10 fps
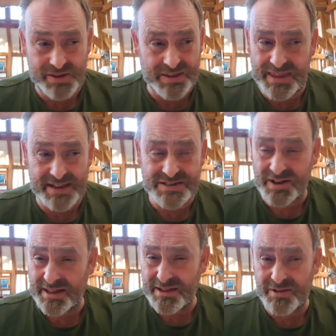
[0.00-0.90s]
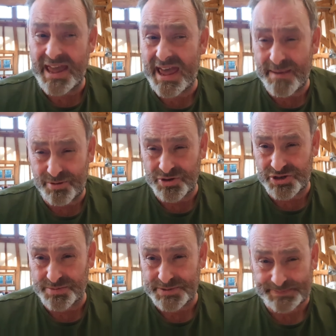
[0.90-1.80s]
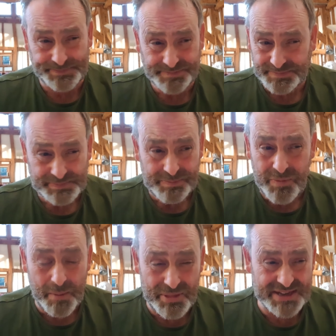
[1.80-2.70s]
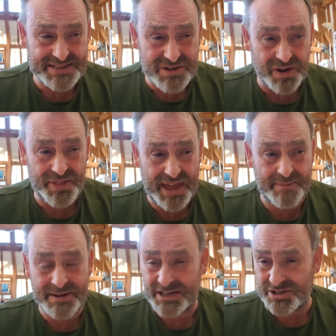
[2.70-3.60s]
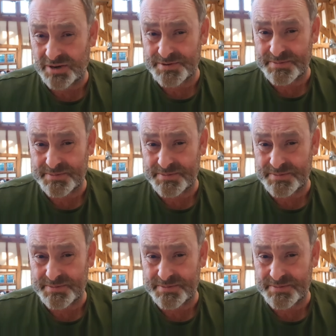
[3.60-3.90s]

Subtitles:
There's not, you get airport jobs, but there's not that many jobs